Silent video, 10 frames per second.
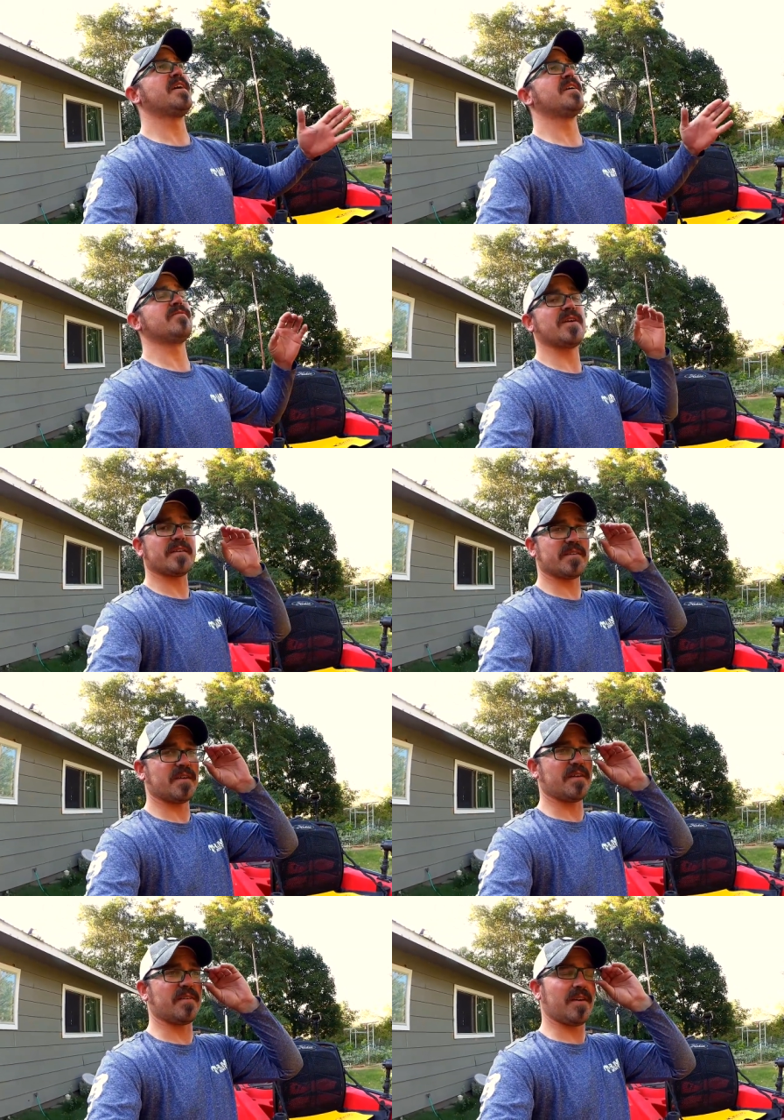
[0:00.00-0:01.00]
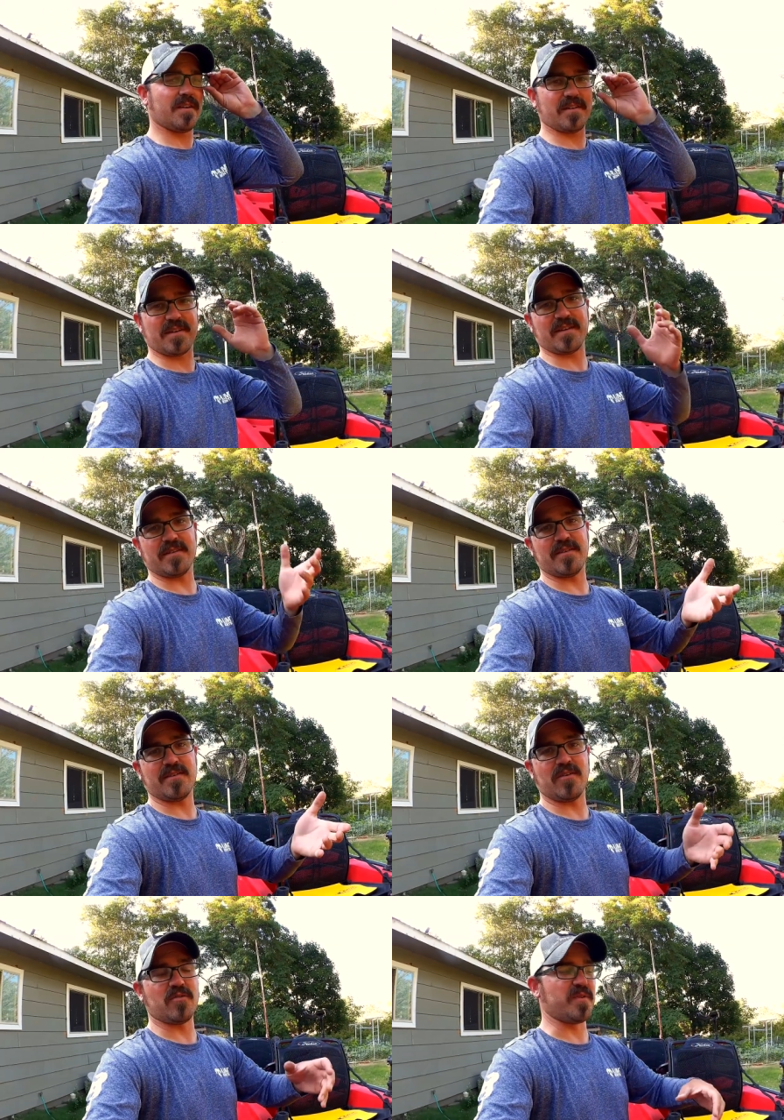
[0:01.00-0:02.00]
In fact, uh, none of the
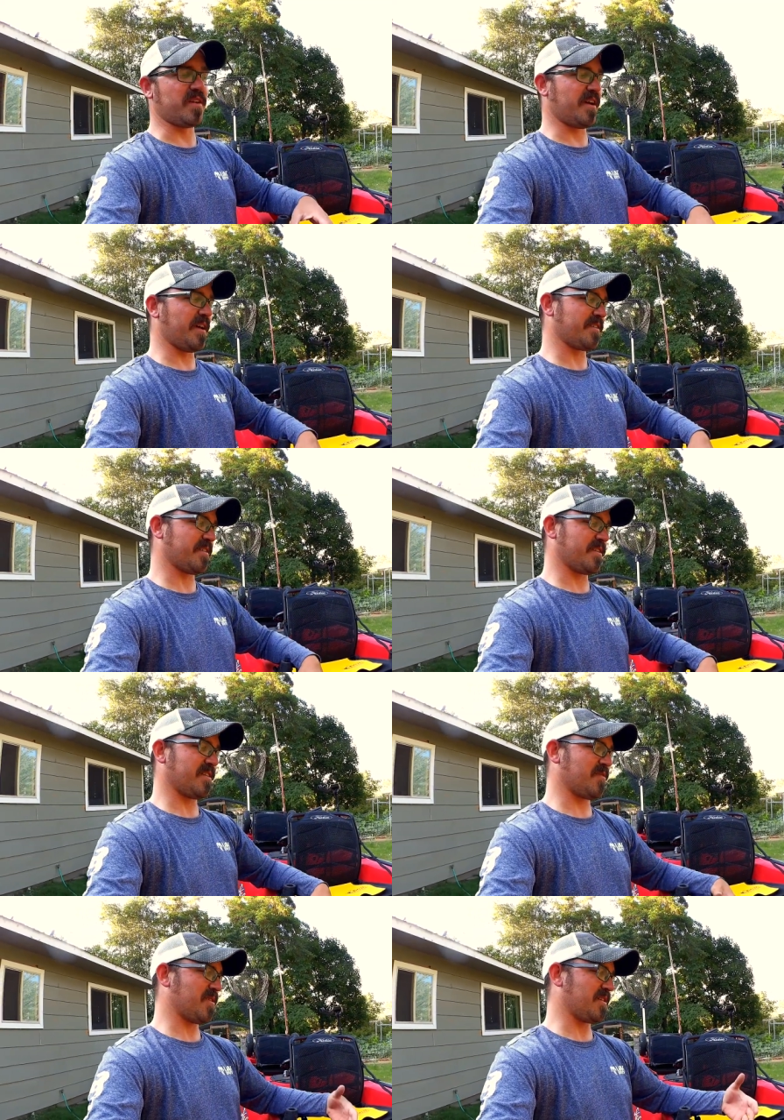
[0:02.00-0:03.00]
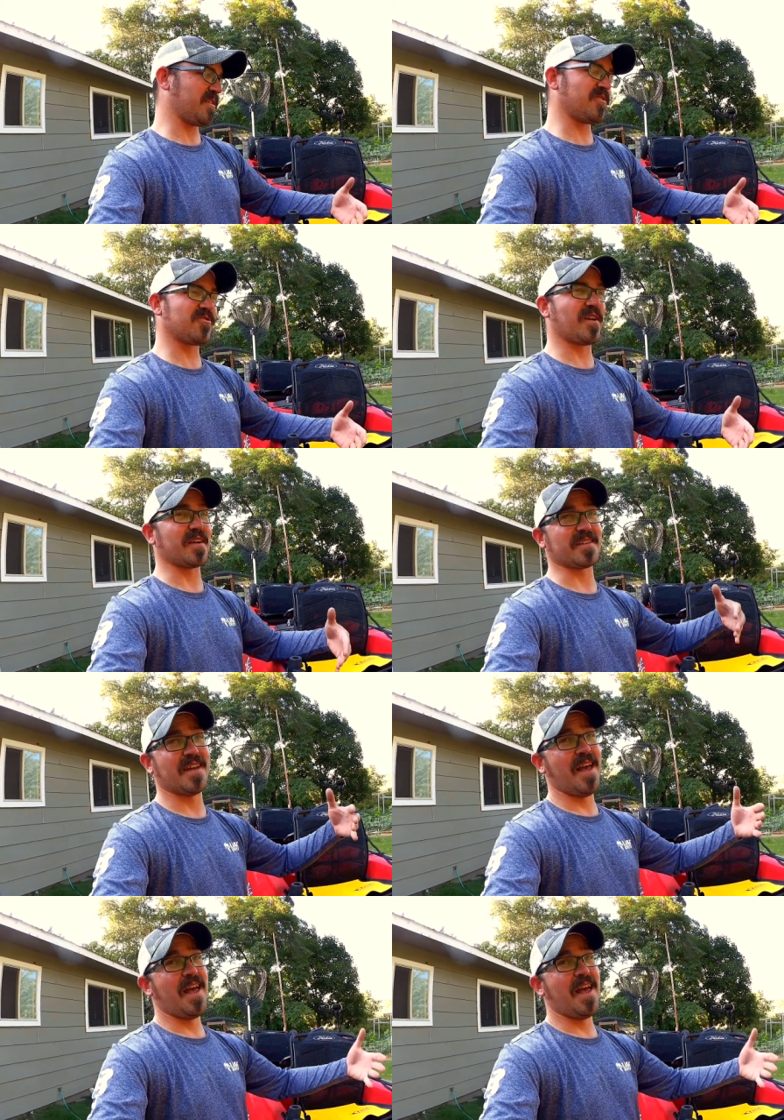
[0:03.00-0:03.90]
Hobie kayaks at the time had gear tracks.